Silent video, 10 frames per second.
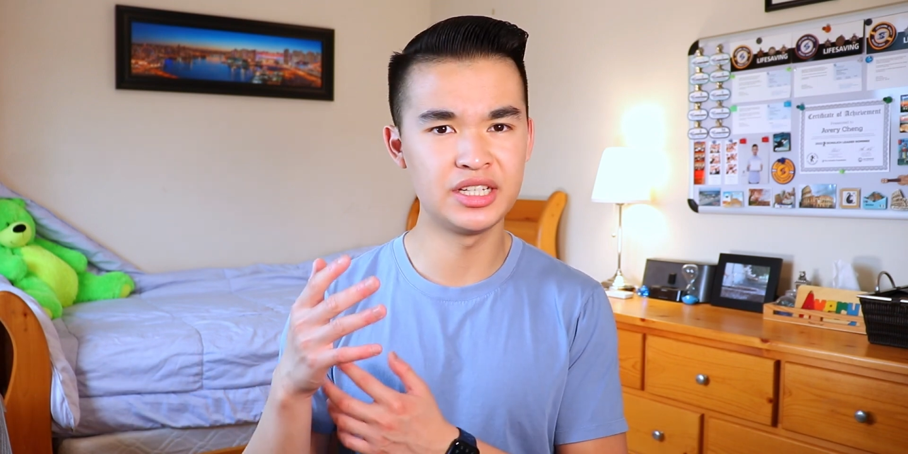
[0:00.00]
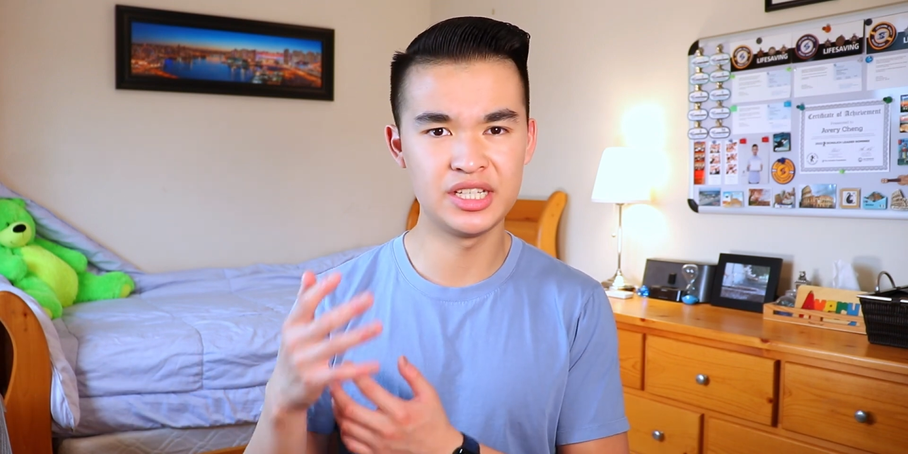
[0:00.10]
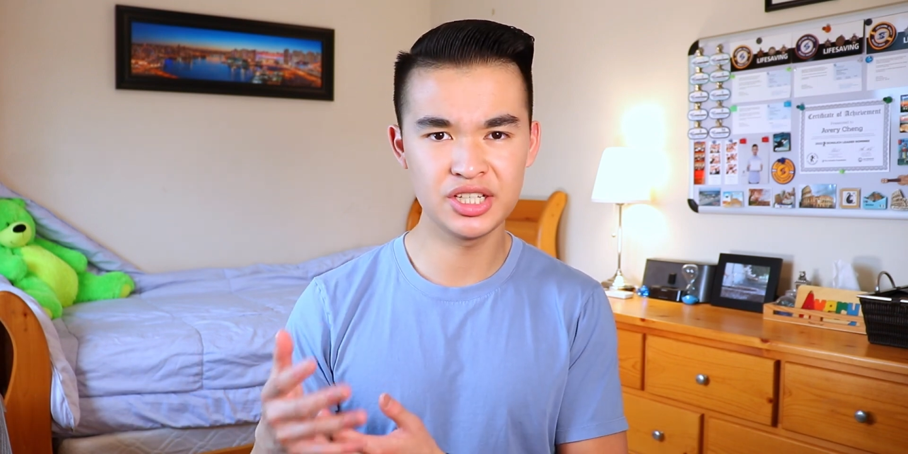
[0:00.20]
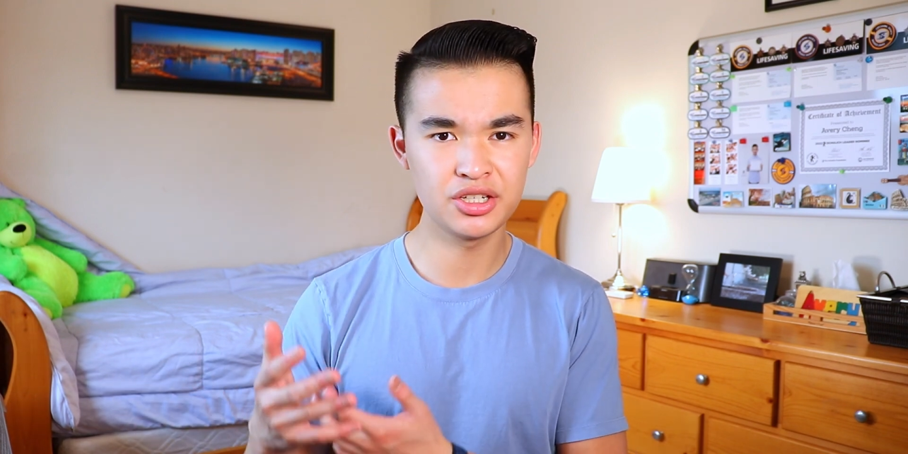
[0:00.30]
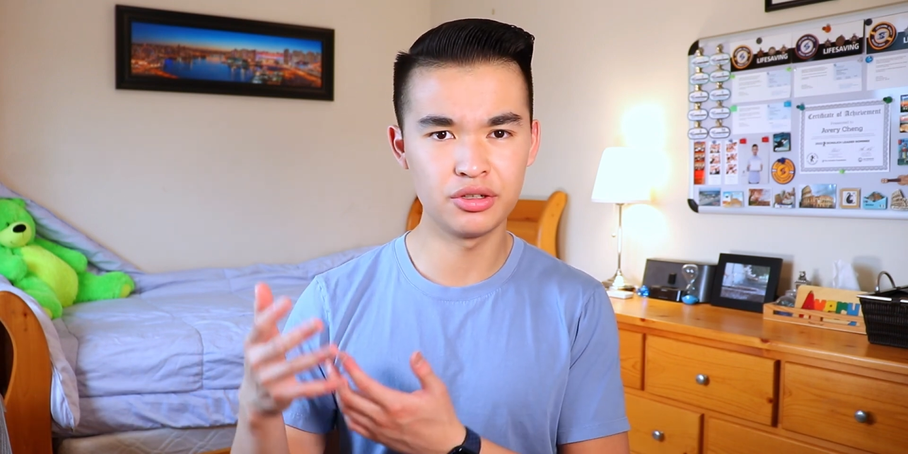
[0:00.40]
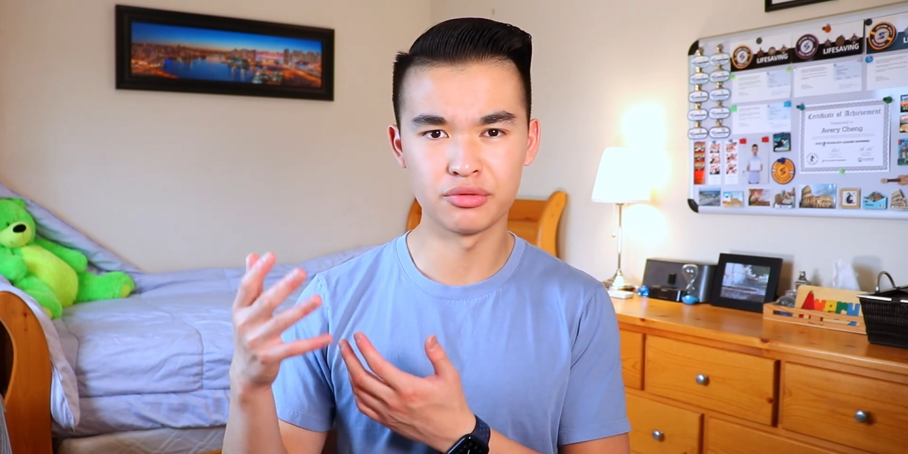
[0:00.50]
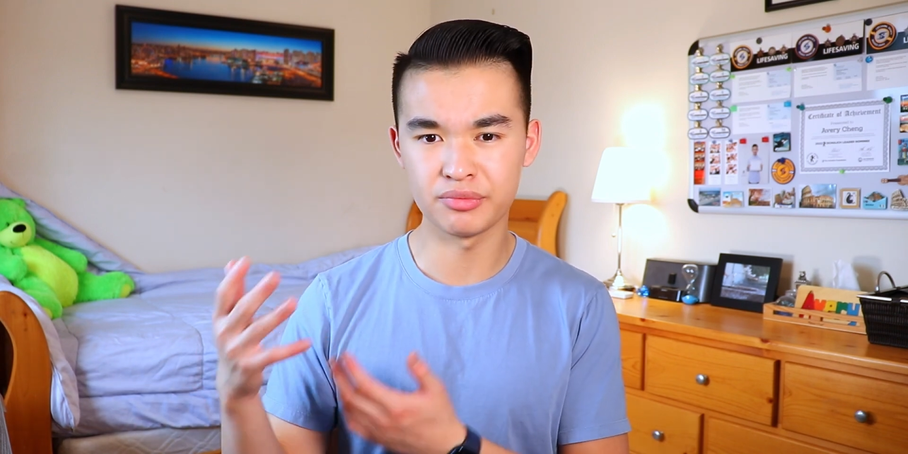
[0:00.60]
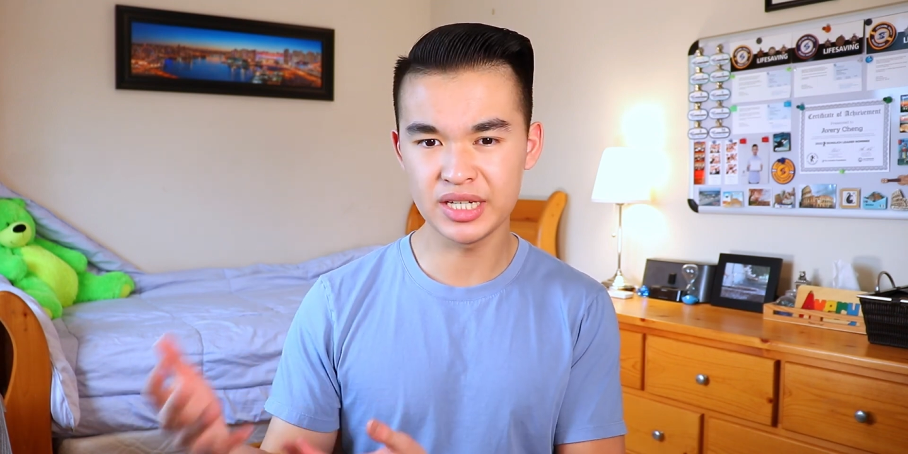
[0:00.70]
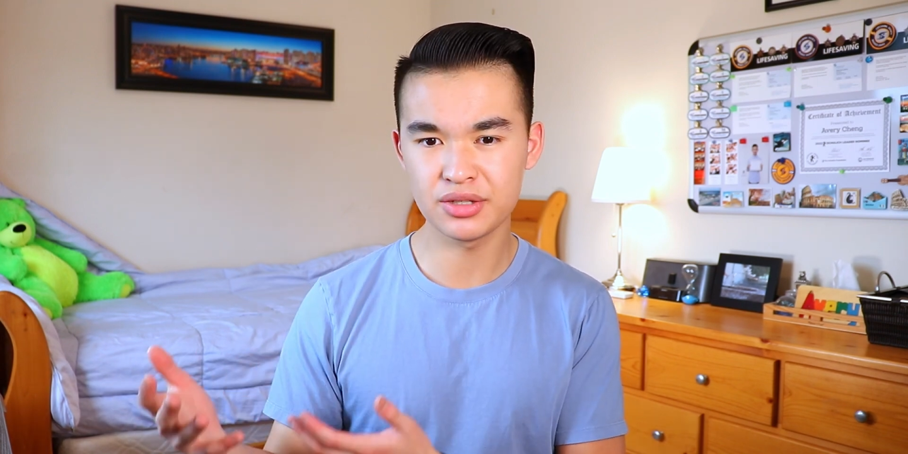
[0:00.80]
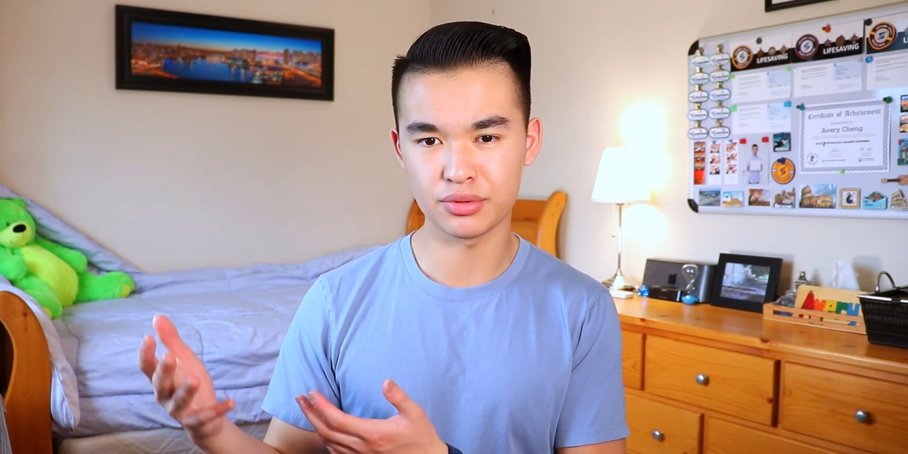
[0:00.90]
additional
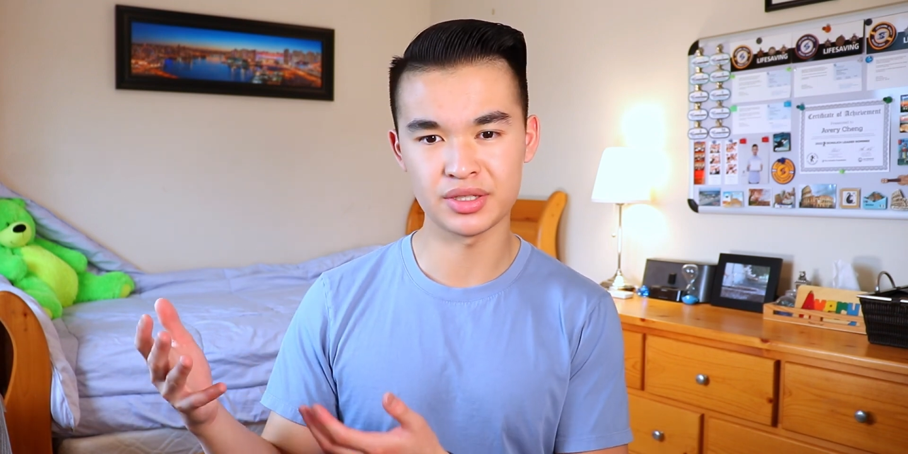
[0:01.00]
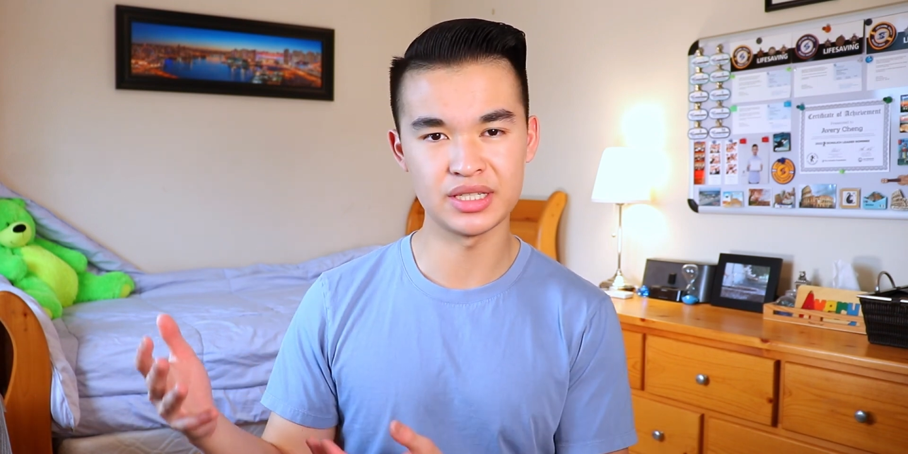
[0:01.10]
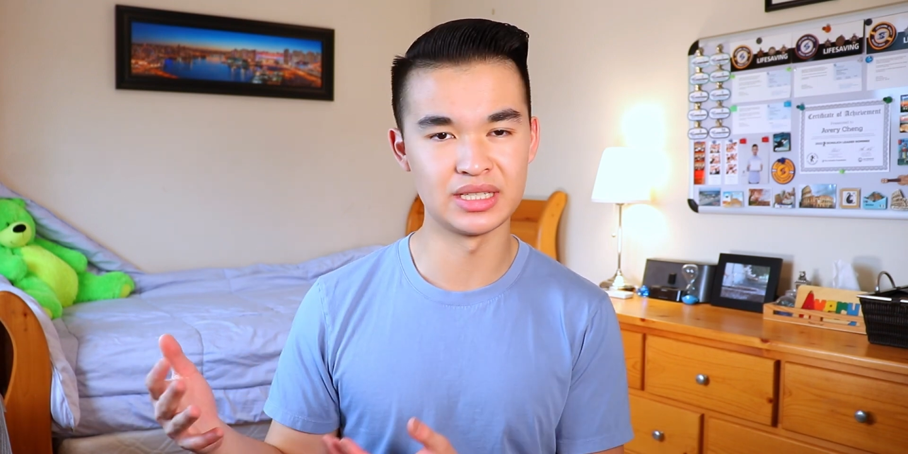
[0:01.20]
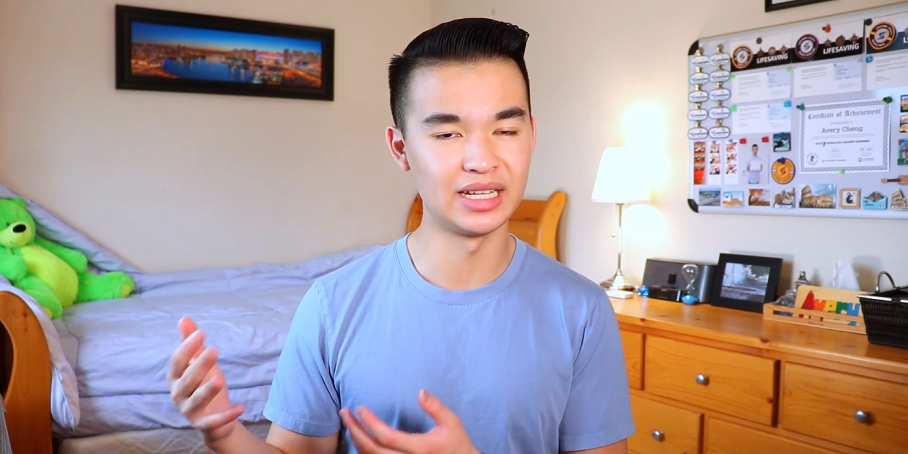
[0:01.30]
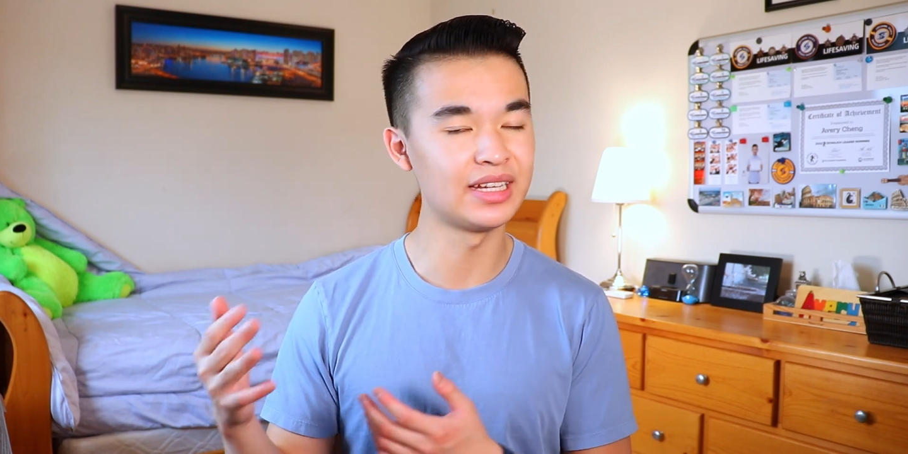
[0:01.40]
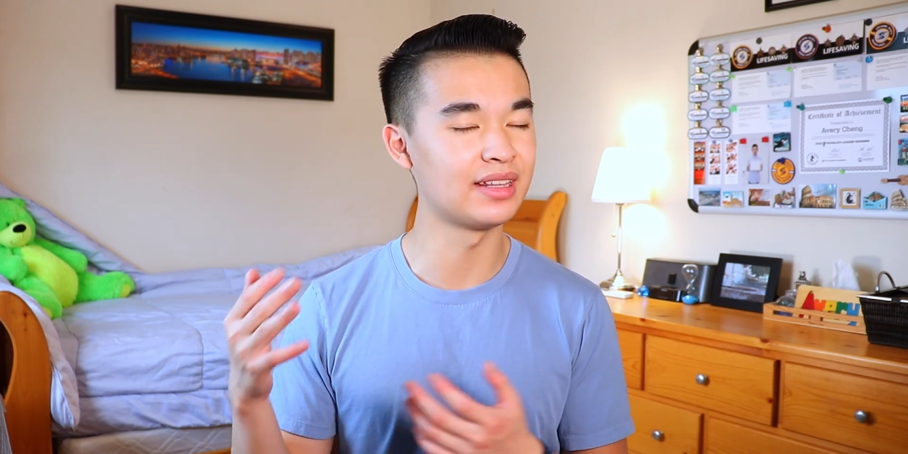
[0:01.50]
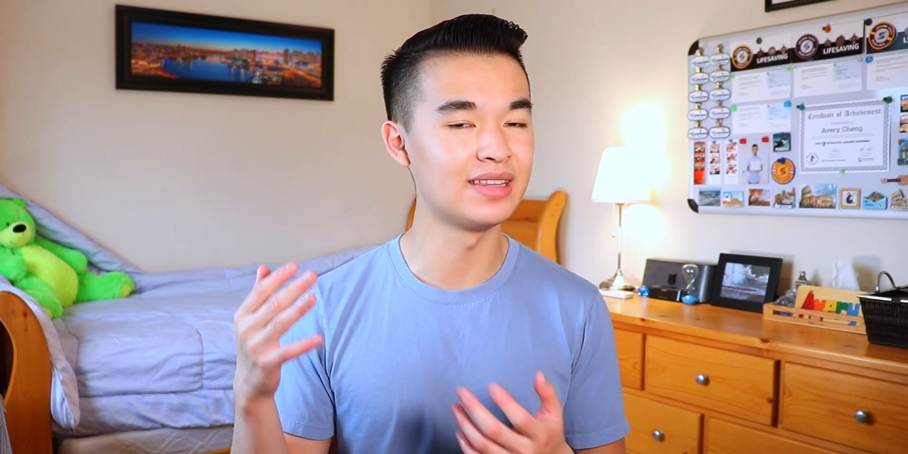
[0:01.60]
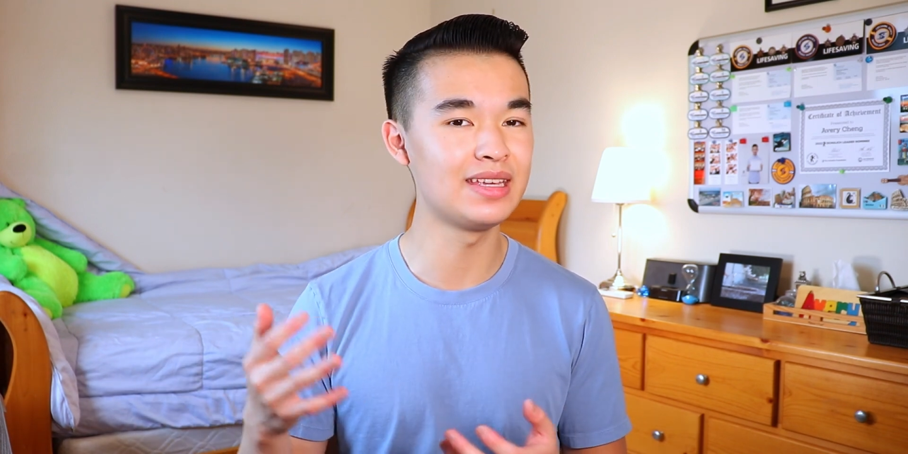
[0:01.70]
resources like